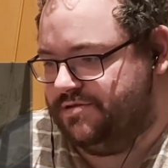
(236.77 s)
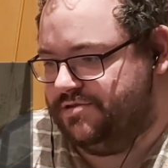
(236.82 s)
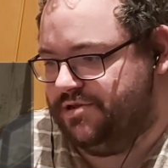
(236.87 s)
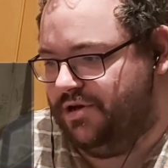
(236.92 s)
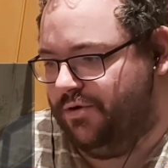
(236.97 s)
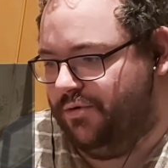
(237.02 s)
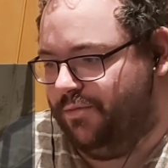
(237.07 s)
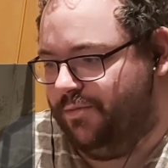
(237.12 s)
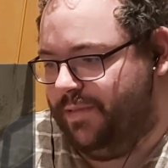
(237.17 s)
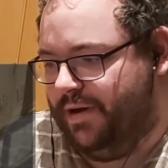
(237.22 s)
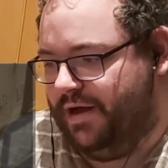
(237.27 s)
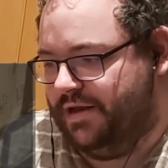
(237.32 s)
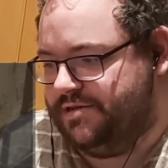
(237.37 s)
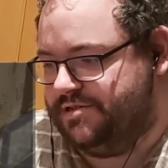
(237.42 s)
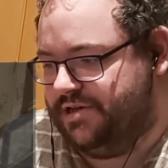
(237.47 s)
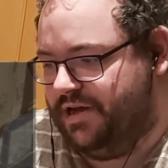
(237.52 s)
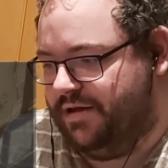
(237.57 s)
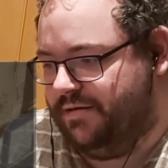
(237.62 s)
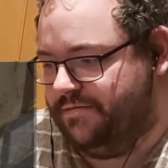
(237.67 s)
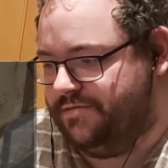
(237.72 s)
so bad
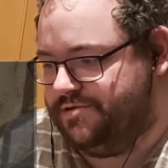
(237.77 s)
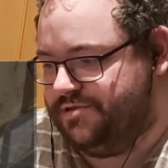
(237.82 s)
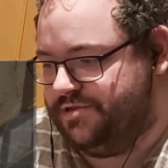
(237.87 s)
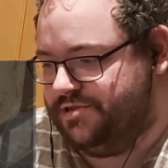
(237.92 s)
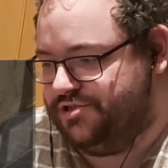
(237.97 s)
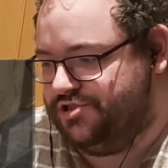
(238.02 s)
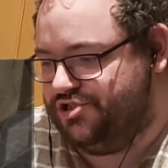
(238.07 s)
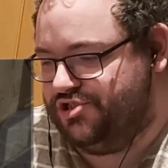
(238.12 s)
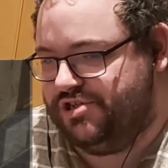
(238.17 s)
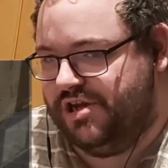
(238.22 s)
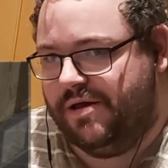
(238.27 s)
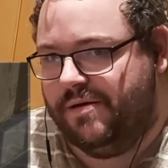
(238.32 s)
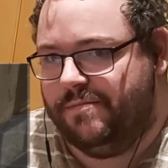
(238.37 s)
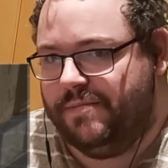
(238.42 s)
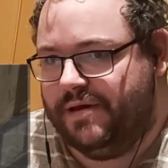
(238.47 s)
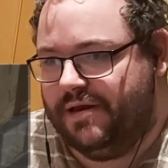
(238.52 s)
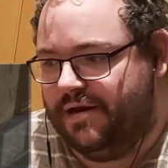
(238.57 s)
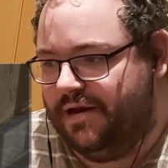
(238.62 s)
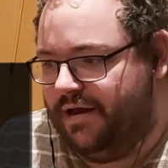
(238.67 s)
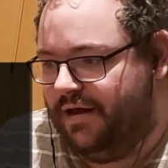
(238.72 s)
shape, so the shit
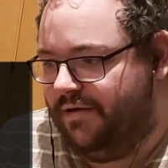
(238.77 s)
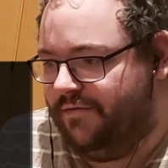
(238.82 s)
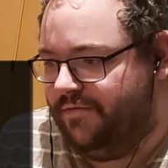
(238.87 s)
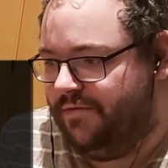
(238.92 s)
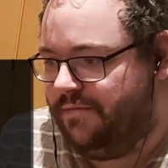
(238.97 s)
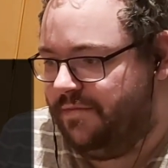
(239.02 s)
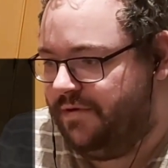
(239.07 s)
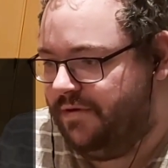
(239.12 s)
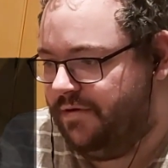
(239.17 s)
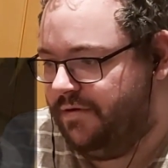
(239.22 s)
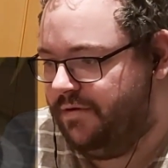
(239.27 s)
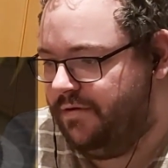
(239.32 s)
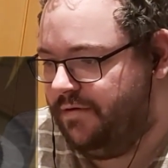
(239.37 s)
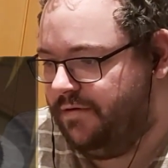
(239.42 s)
beaten out of them.